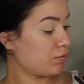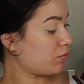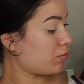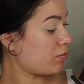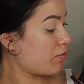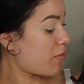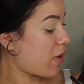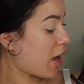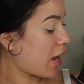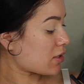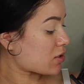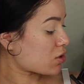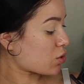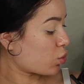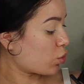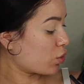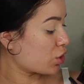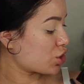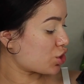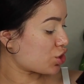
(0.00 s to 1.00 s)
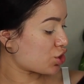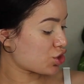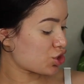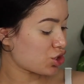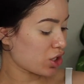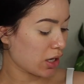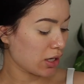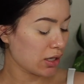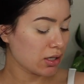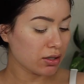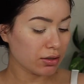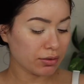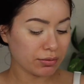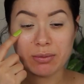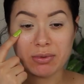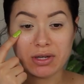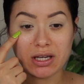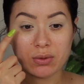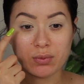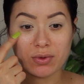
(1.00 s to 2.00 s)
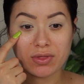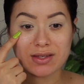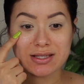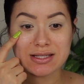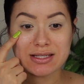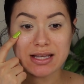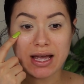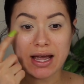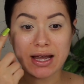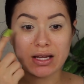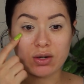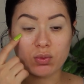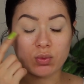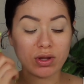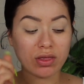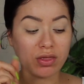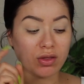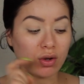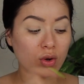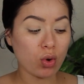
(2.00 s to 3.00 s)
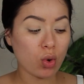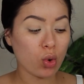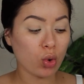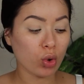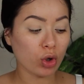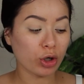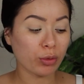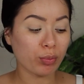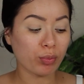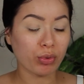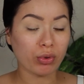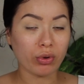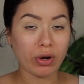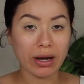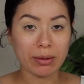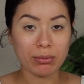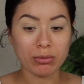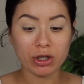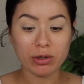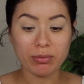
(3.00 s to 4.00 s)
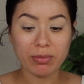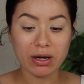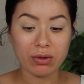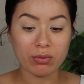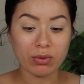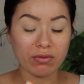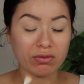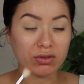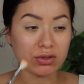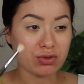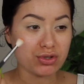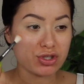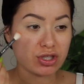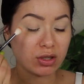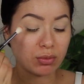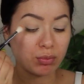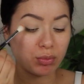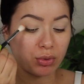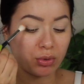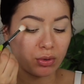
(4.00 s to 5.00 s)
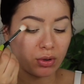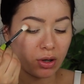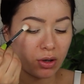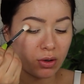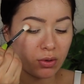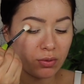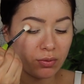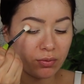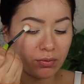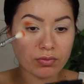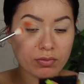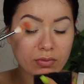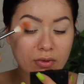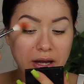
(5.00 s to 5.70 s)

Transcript: matte orange shade. I'm going to begin with the side with the Core Primer by Revolution Pro.